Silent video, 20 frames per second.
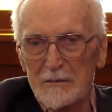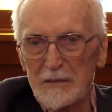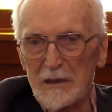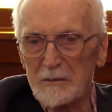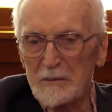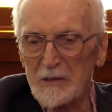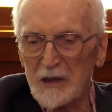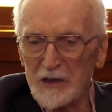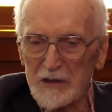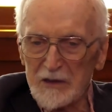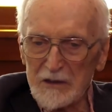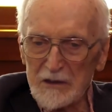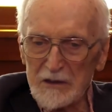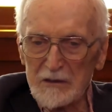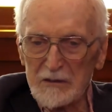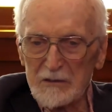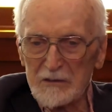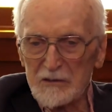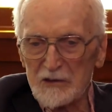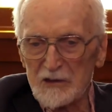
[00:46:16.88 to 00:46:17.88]
My
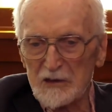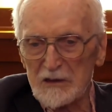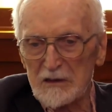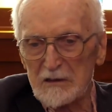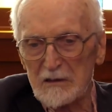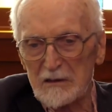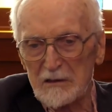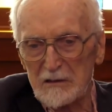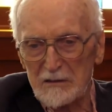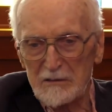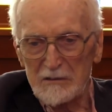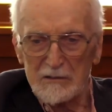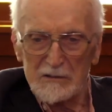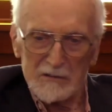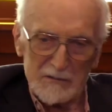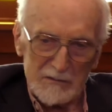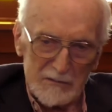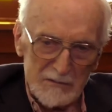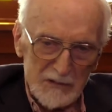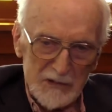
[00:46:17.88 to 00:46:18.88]
mother, she
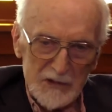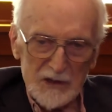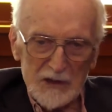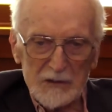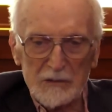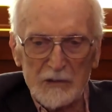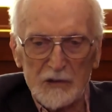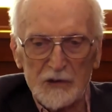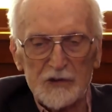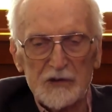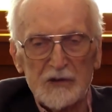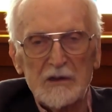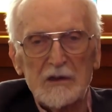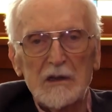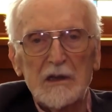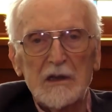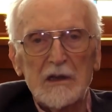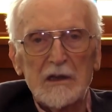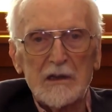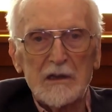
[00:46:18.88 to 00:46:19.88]
she was
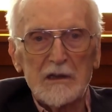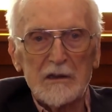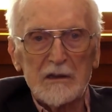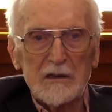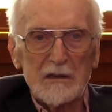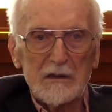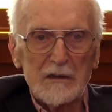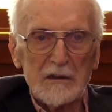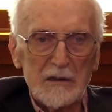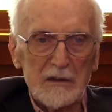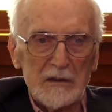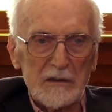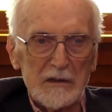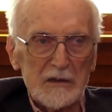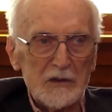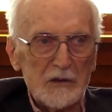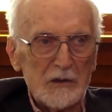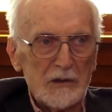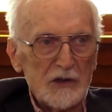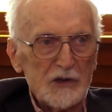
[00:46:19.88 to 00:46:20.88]
her
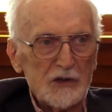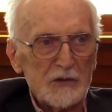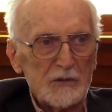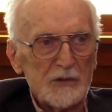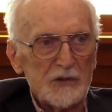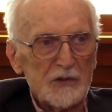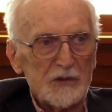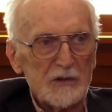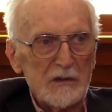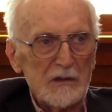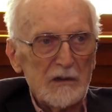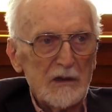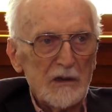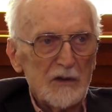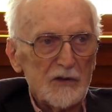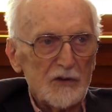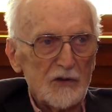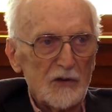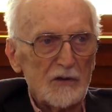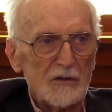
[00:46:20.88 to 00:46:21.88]
education was
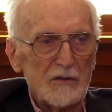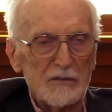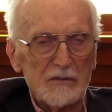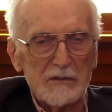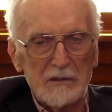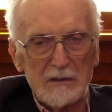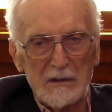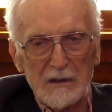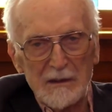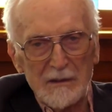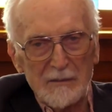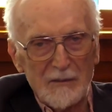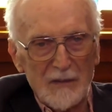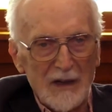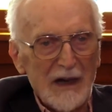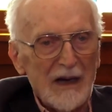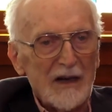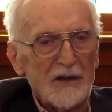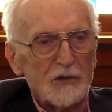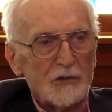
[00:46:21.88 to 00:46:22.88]
sort of
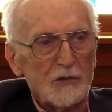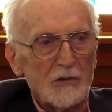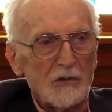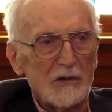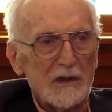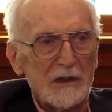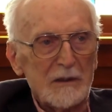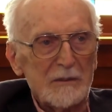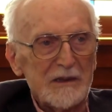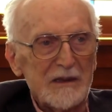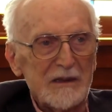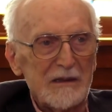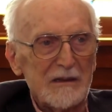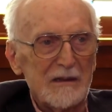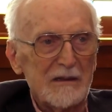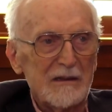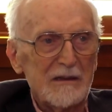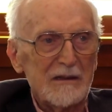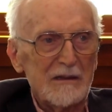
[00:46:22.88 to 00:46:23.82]
high school level.